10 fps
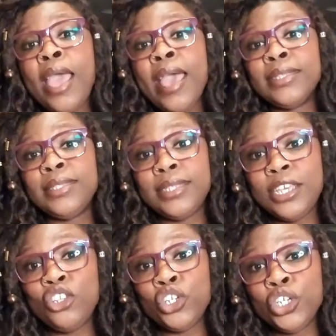as
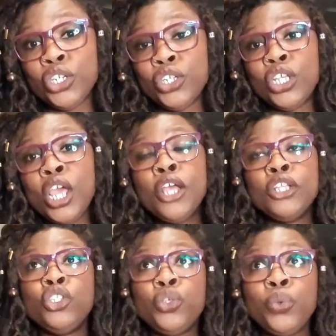teachers
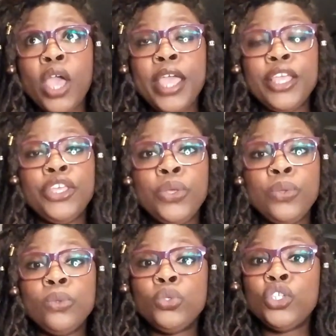do not
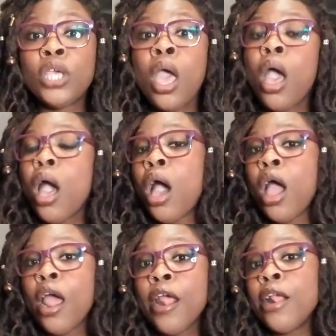use
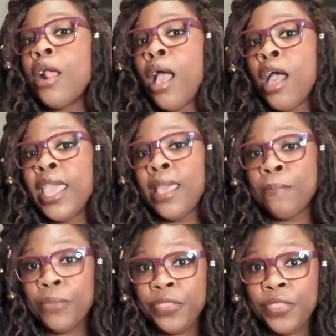our
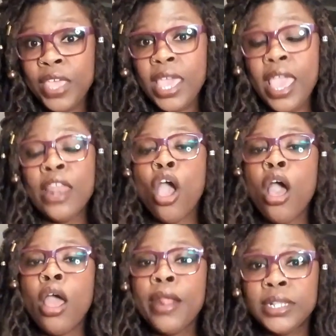empathy and
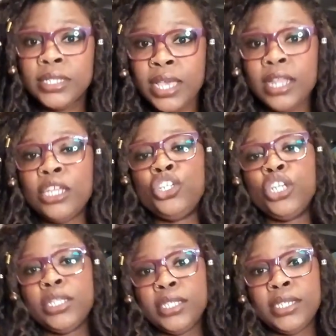our
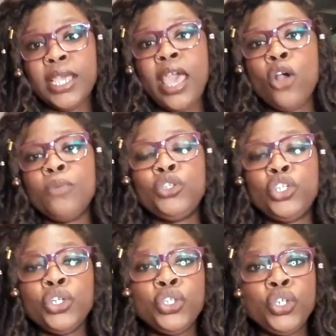intelligence to help
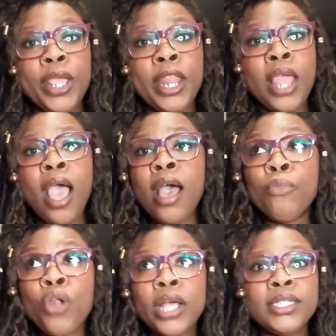children
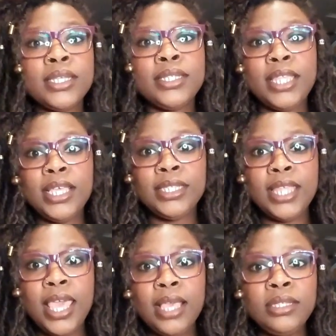process these
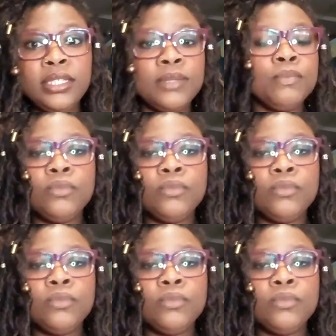things,